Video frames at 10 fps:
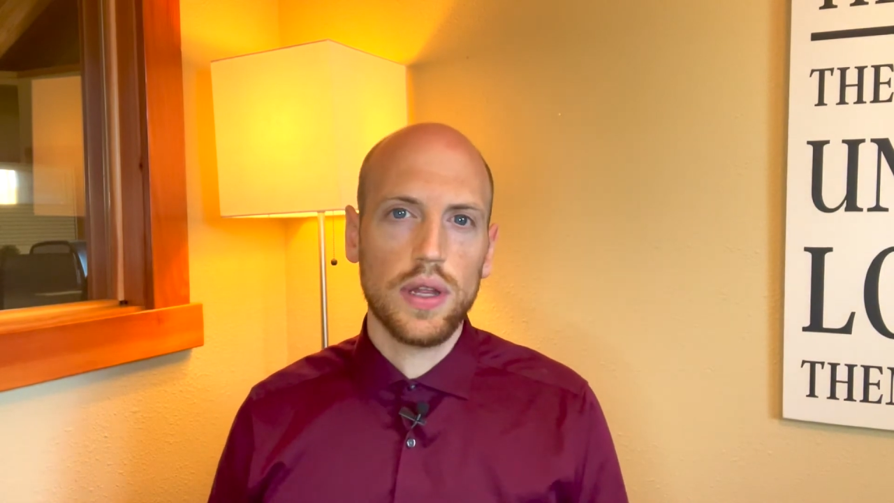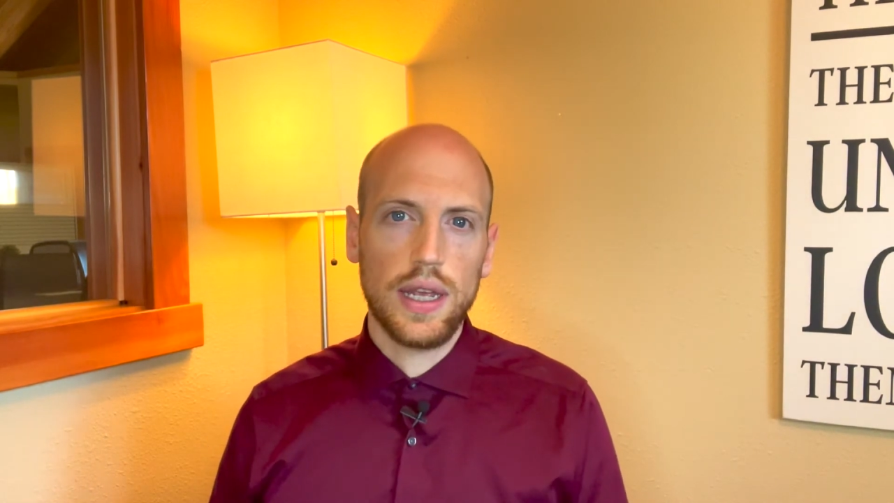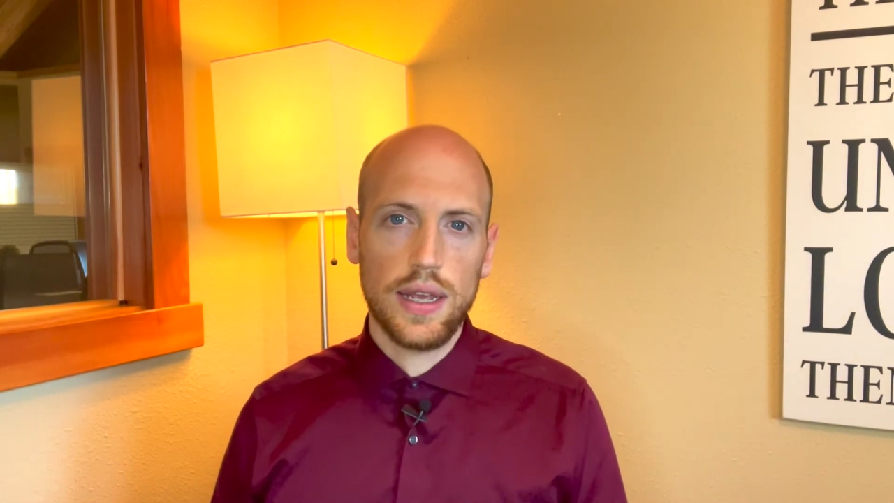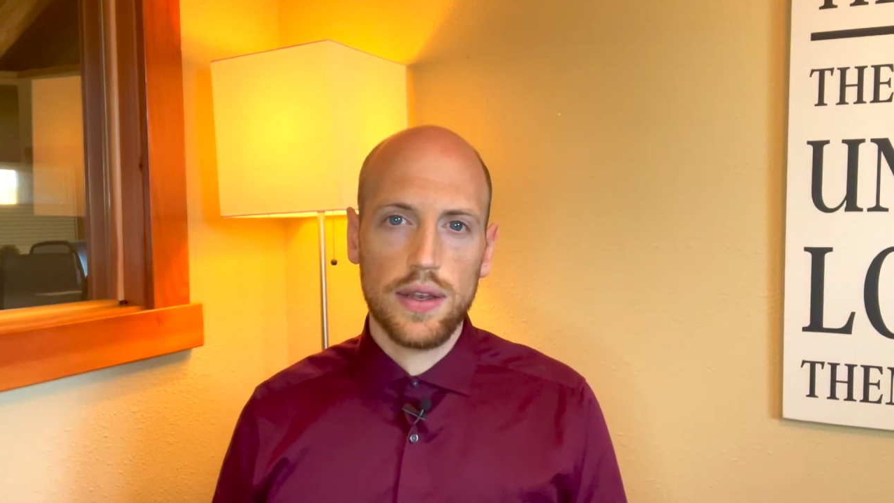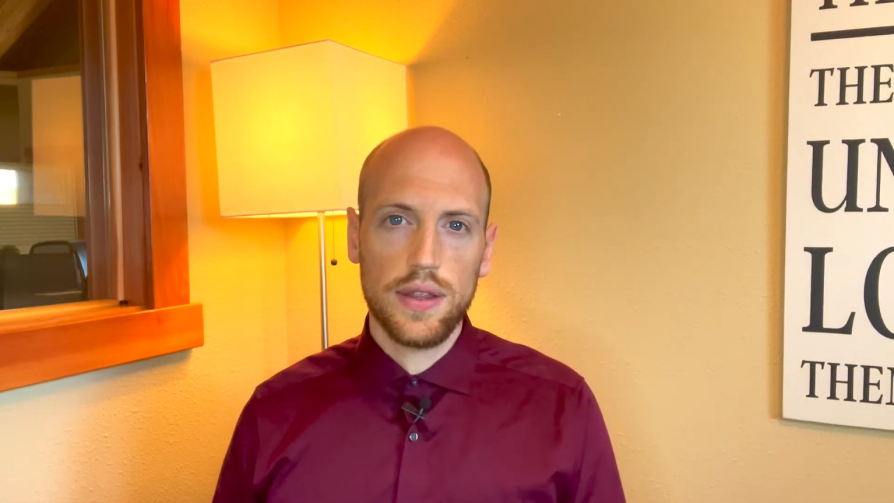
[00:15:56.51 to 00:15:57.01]

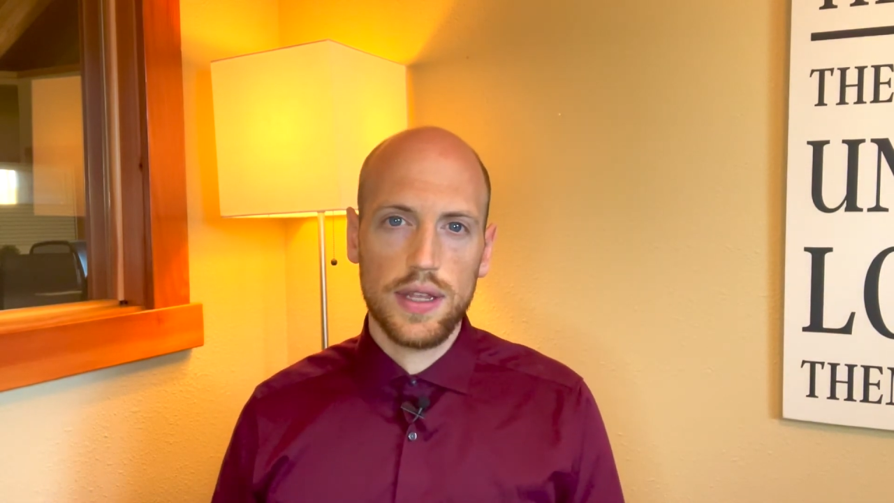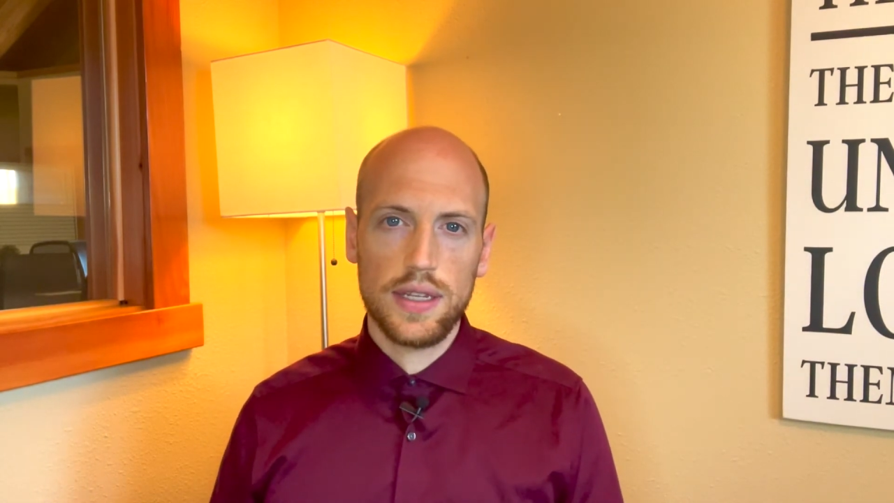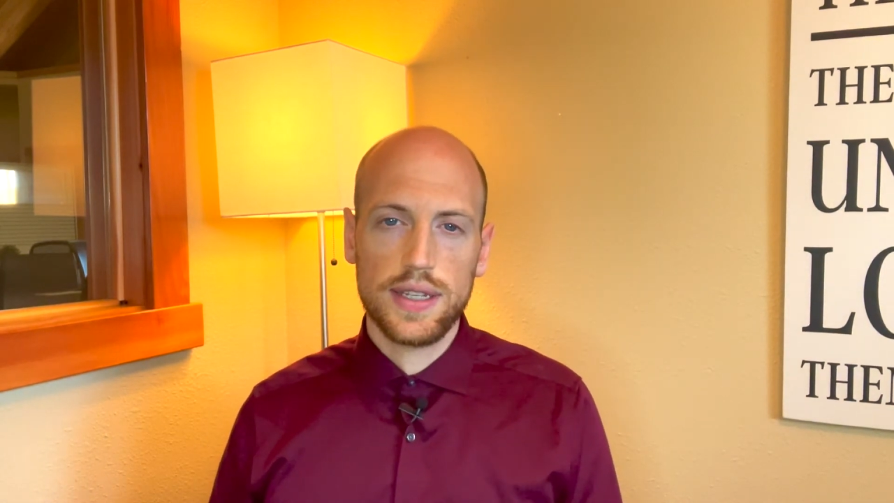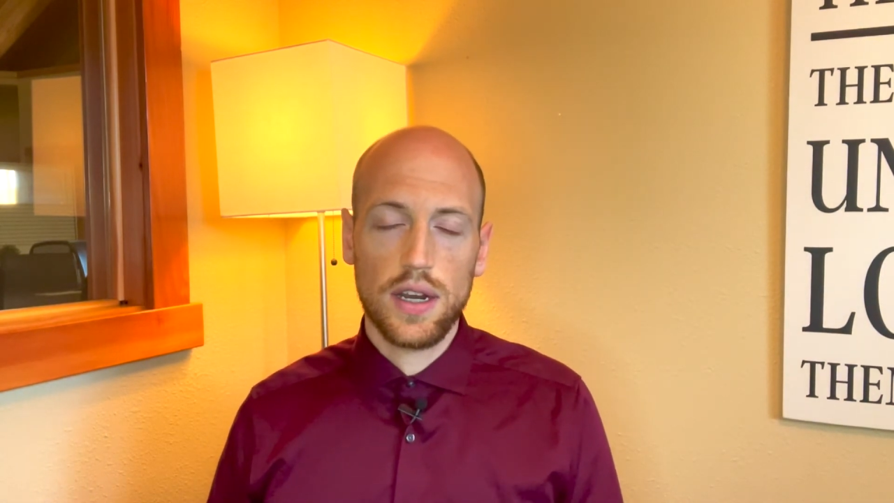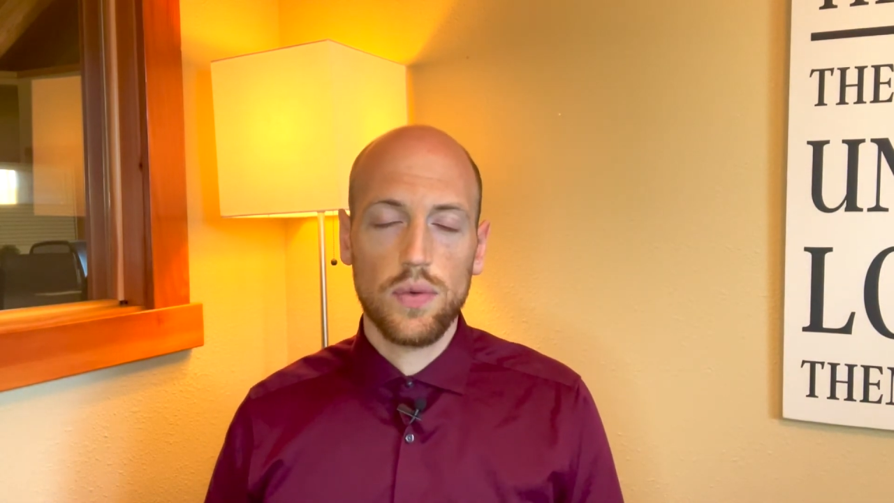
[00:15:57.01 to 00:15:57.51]
and the
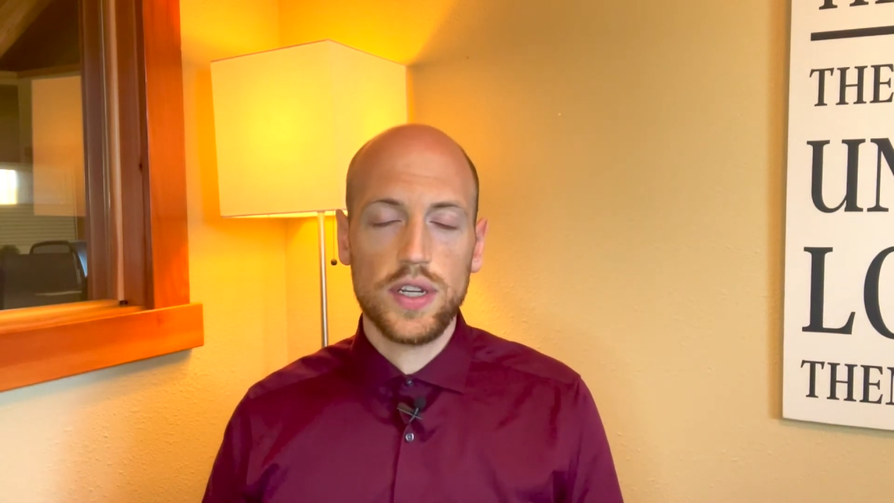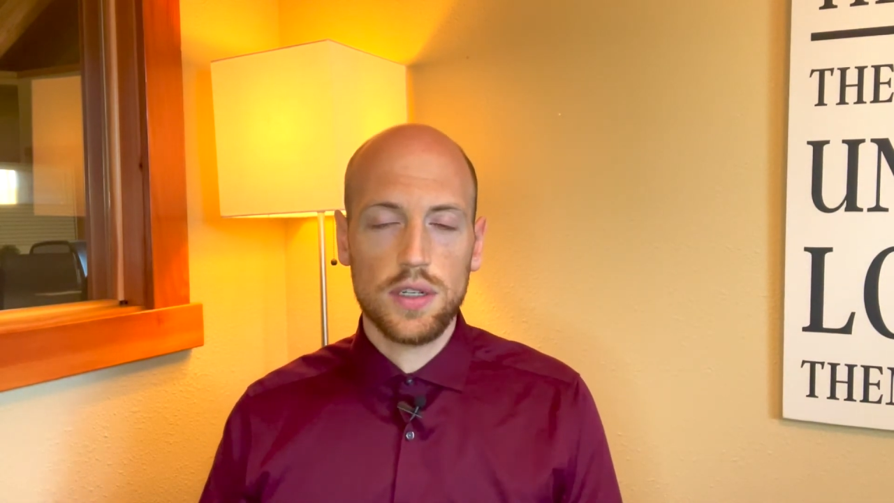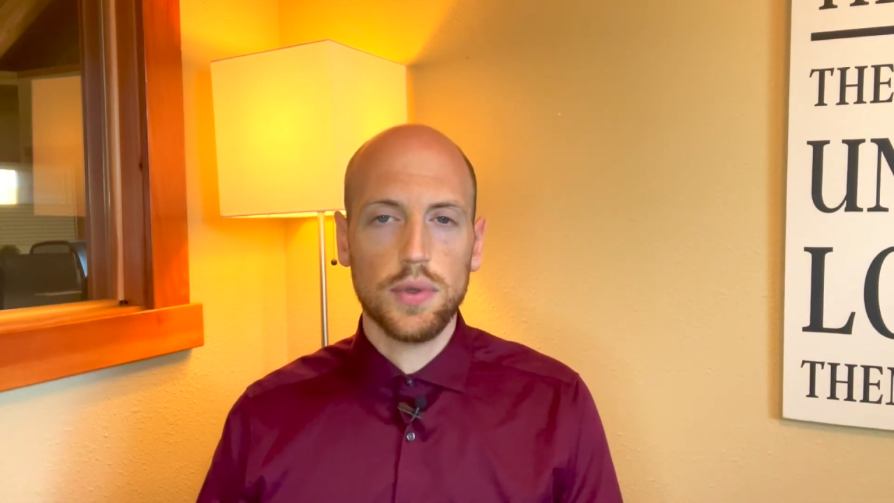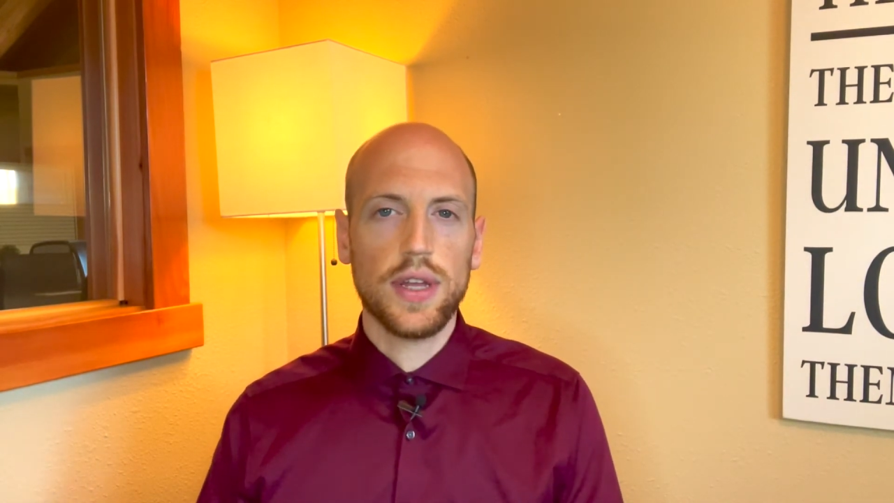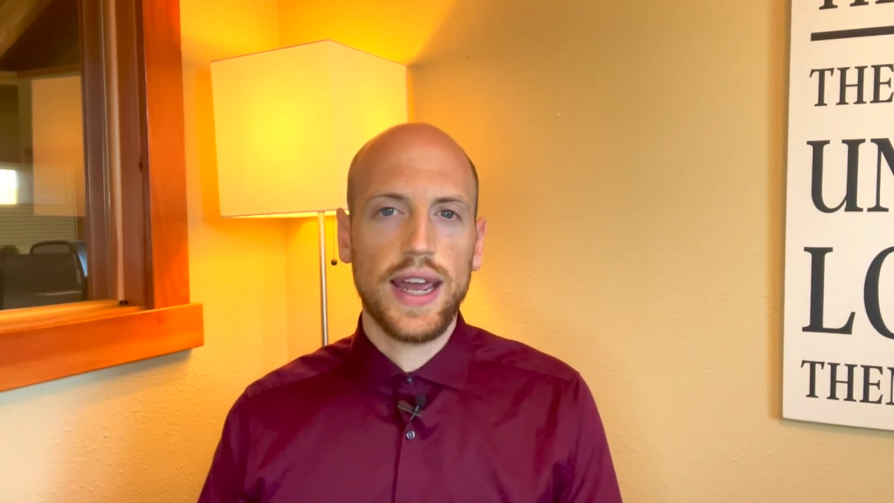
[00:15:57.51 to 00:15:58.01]
things that are
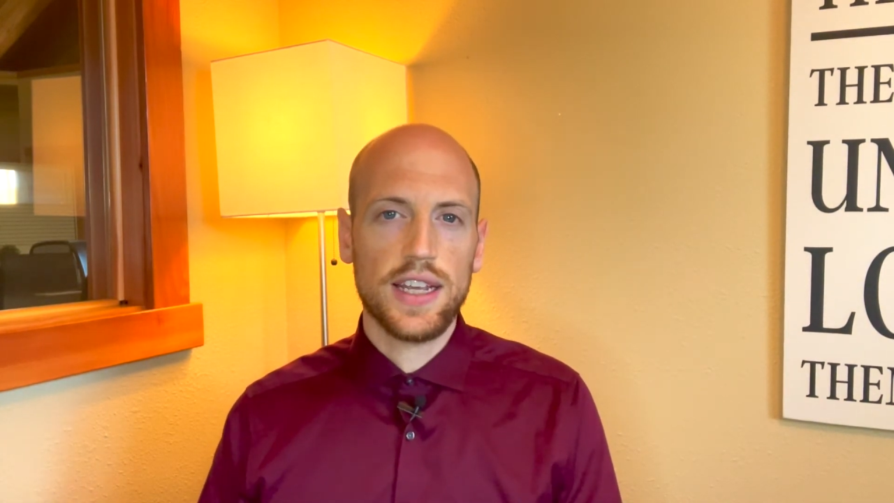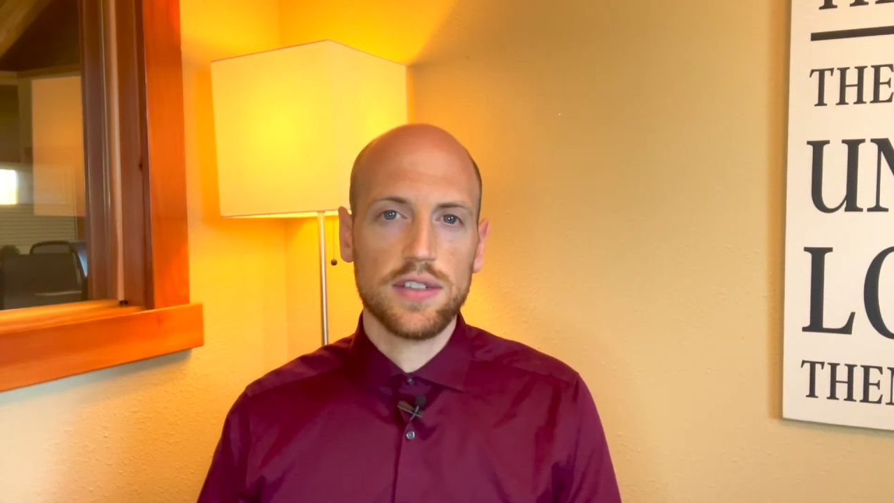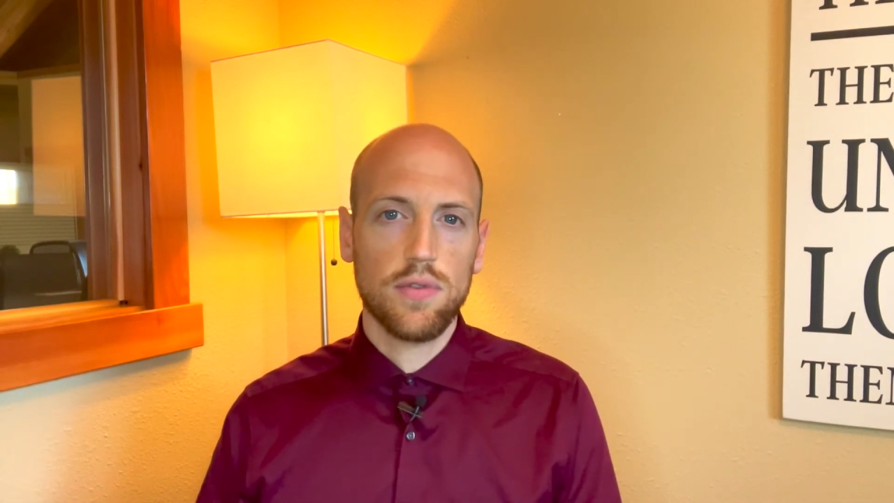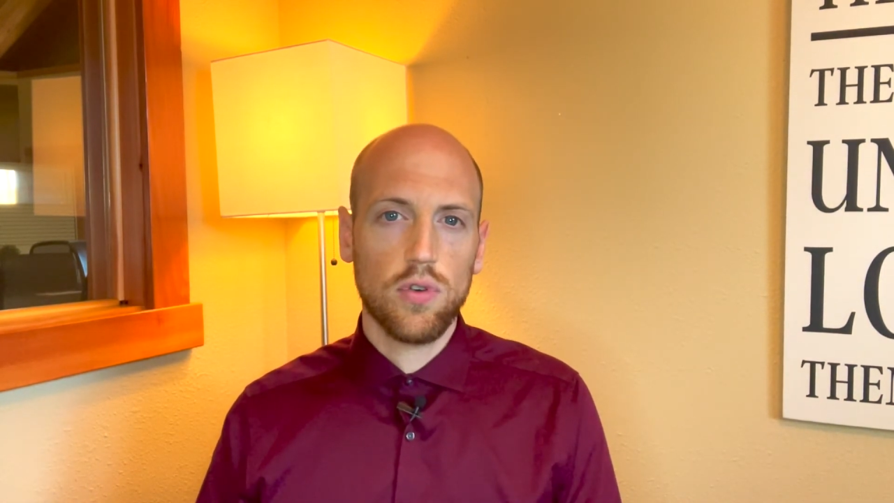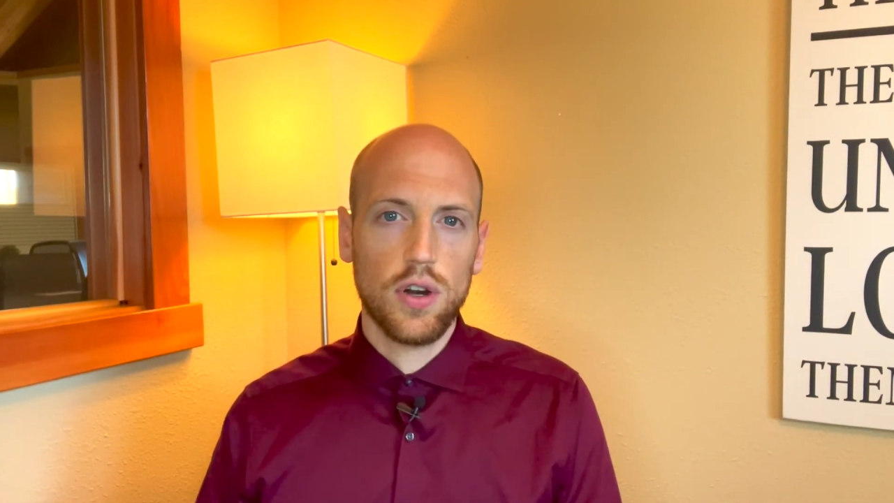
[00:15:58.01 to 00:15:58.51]
reasonable to
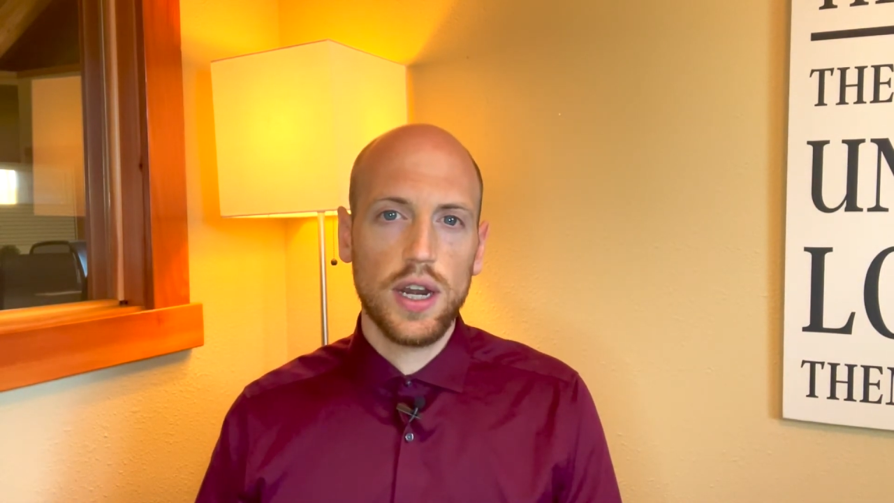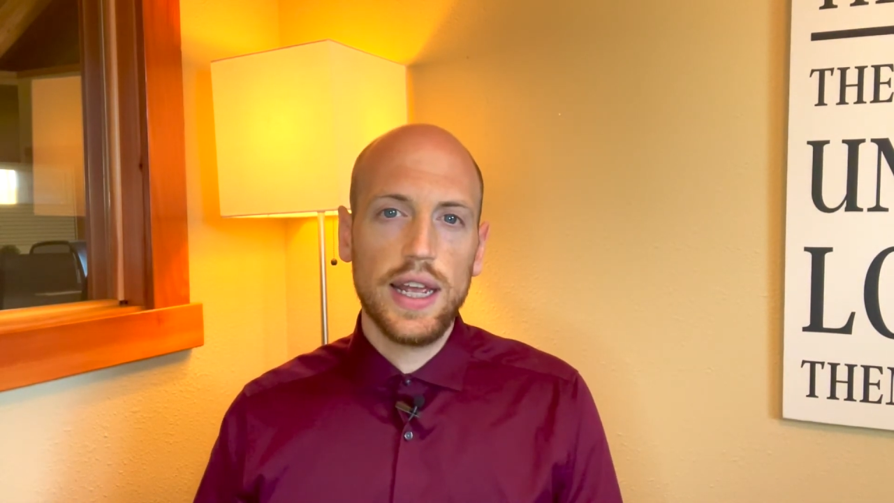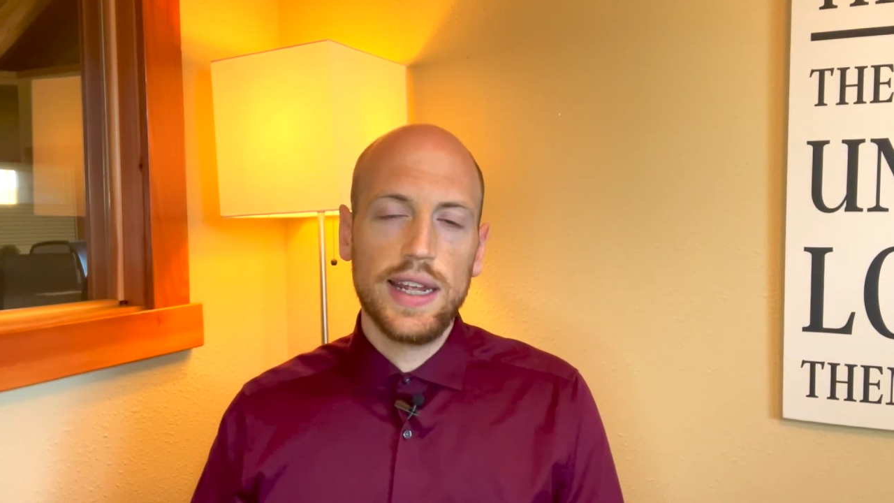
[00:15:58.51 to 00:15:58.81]
ask for,